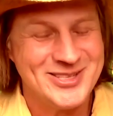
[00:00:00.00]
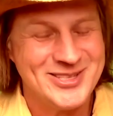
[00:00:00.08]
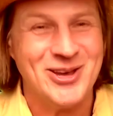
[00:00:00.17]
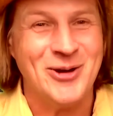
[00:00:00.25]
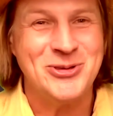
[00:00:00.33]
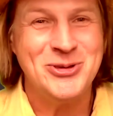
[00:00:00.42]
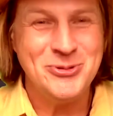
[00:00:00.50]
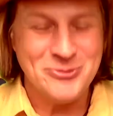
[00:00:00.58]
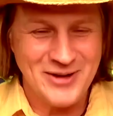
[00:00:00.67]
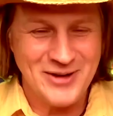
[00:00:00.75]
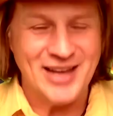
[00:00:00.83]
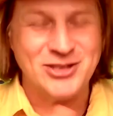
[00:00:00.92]
So
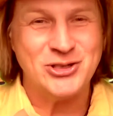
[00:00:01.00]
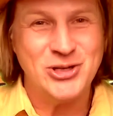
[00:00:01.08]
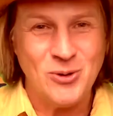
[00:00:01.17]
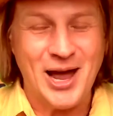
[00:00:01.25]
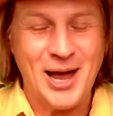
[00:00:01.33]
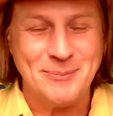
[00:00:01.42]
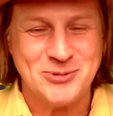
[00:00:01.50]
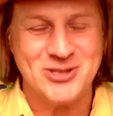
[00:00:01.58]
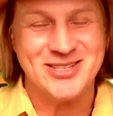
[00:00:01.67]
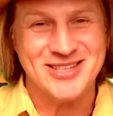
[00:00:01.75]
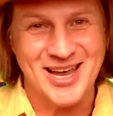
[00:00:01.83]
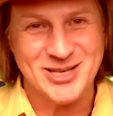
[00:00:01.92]
you've got two
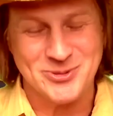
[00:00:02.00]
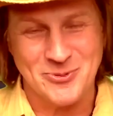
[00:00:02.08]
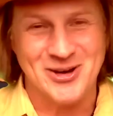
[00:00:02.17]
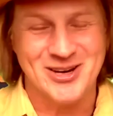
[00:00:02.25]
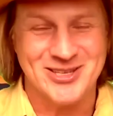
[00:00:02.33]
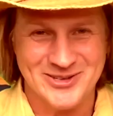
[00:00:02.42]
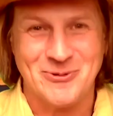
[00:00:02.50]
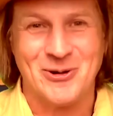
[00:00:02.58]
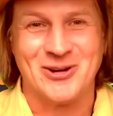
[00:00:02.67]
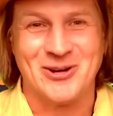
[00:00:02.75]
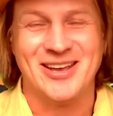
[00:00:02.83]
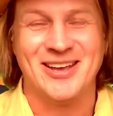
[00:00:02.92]
options in case one isn't
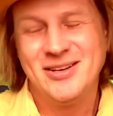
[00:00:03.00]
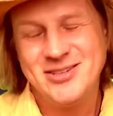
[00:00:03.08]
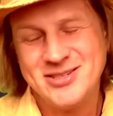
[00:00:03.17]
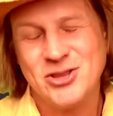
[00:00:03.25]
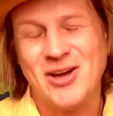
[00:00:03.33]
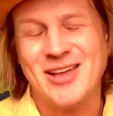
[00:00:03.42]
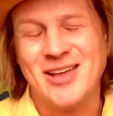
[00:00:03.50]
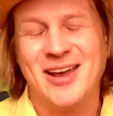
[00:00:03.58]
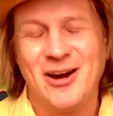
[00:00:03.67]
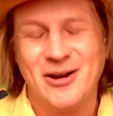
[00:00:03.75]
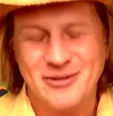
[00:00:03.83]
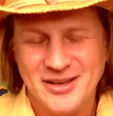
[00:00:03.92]
working. Just a thought there.